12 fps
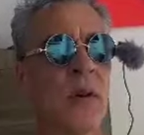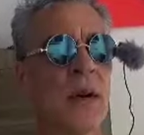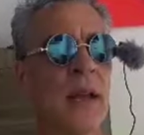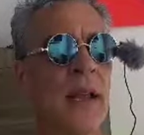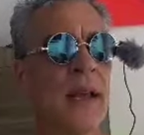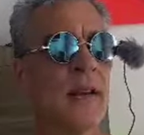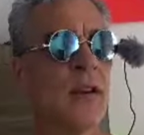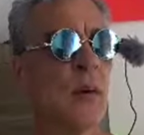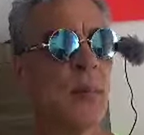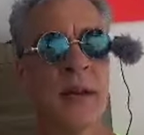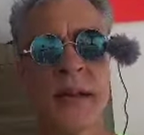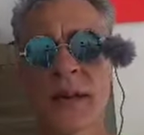And
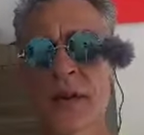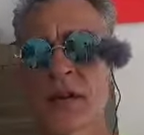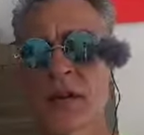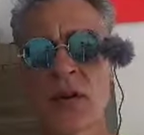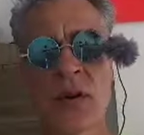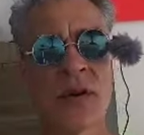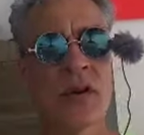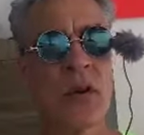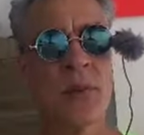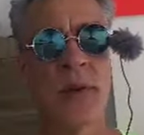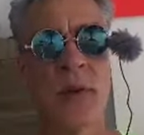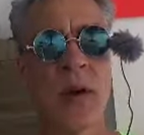nobody at the store
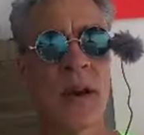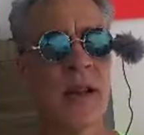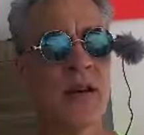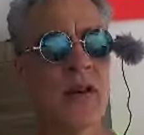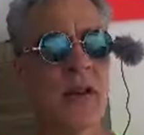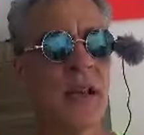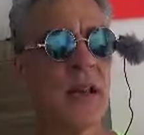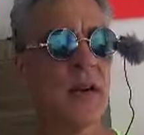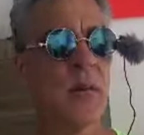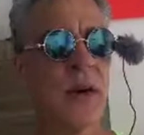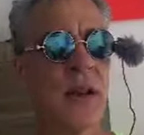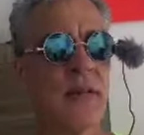told me what I should get
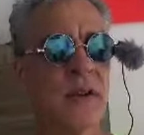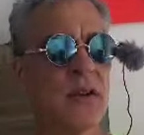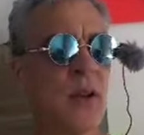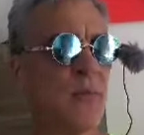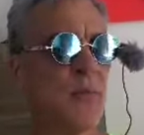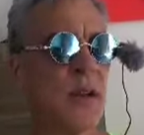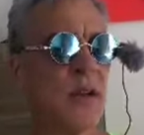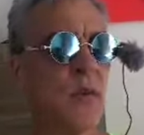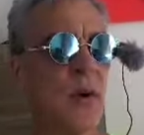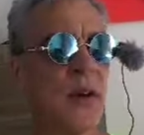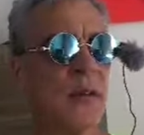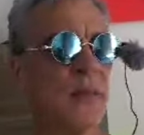or whatever, so I picked
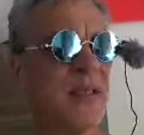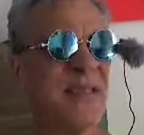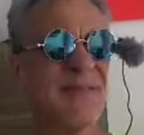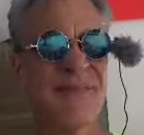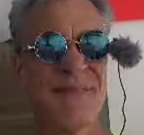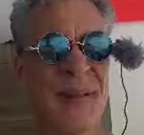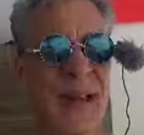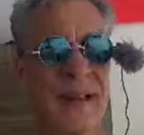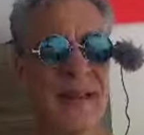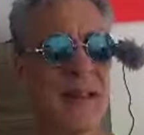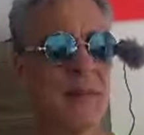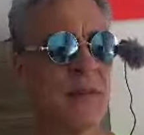one. It was, back
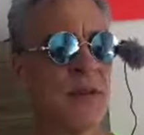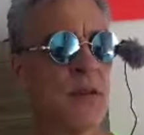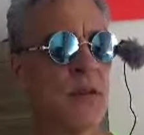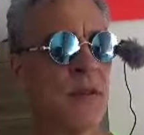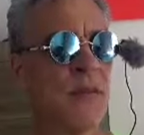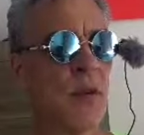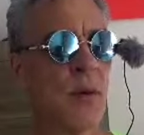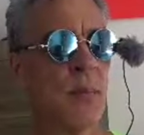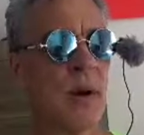then it was $34.